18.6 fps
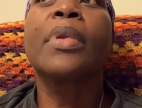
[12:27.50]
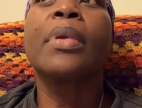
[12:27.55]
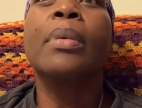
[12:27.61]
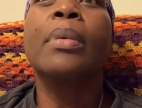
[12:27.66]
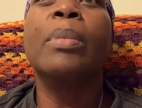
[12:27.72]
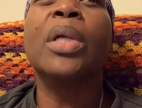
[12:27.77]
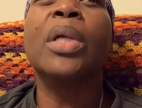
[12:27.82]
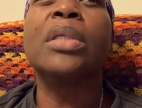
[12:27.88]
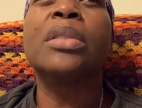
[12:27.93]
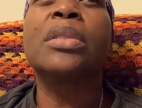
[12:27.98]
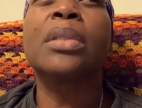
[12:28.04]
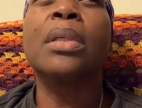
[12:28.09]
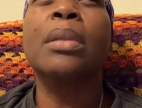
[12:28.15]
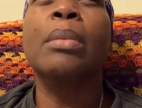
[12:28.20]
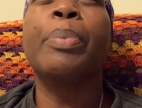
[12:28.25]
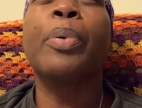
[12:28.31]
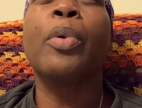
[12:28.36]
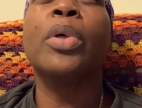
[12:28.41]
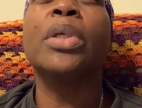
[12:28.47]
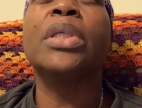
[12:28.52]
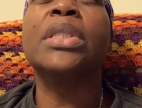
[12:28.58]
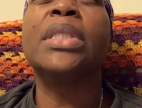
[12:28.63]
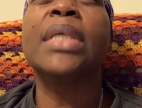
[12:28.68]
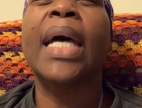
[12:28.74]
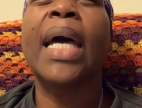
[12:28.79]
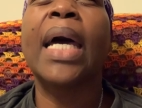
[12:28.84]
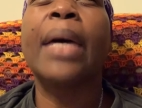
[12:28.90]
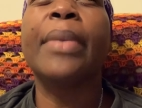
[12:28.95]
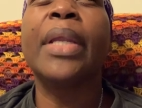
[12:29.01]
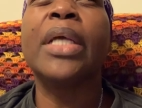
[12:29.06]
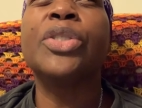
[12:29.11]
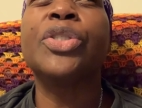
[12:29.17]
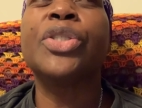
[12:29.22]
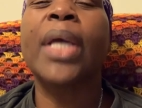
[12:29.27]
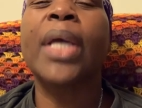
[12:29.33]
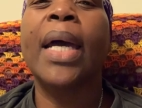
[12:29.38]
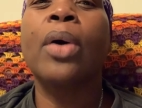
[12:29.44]
But at some point in time, that
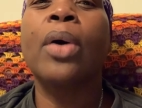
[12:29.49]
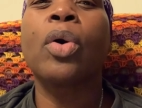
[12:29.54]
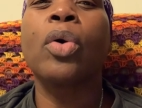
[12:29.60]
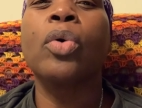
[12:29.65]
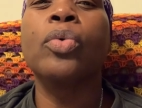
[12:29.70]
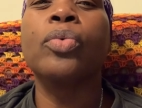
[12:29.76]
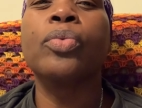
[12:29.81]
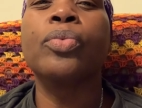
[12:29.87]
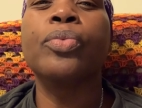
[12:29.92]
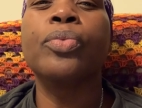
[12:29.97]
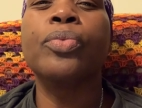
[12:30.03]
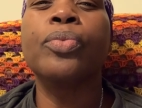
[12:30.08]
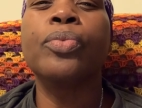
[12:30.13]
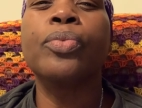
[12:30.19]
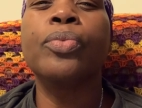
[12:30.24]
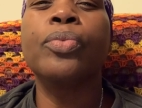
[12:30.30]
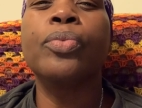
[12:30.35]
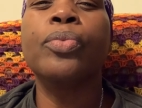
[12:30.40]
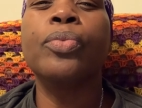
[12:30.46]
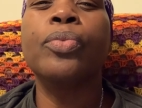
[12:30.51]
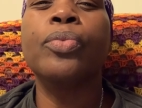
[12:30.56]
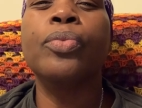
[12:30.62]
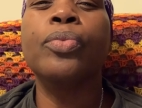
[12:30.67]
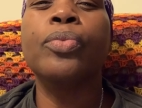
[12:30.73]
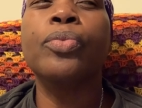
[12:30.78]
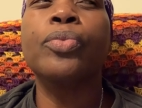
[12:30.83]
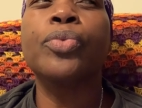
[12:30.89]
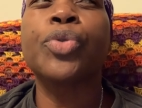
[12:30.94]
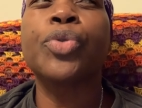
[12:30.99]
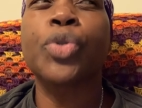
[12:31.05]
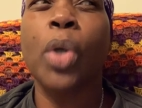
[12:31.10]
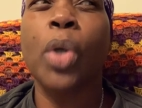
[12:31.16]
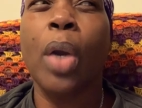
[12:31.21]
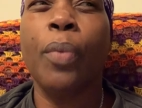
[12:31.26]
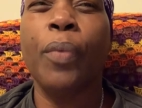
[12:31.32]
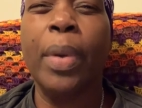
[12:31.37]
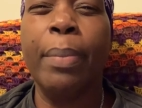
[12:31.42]
child gonna
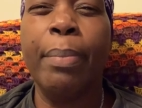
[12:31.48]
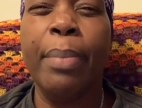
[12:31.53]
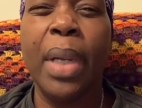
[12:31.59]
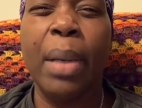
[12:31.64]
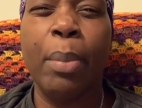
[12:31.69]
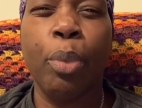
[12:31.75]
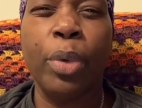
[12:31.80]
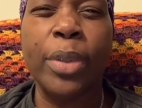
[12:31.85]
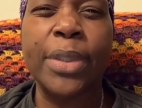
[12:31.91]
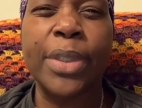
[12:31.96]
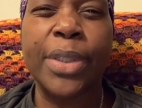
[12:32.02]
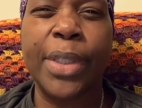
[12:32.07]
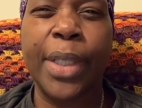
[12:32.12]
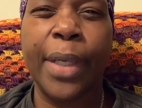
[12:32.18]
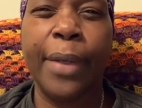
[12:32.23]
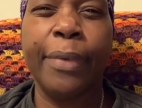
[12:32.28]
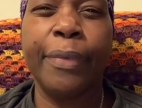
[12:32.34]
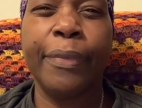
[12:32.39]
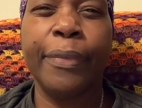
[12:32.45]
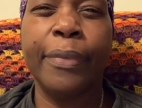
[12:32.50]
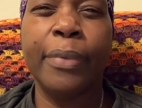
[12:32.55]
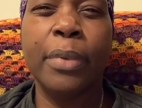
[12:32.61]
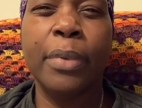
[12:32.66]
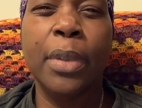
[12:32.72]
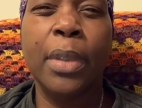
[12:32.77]
start remembering stuff.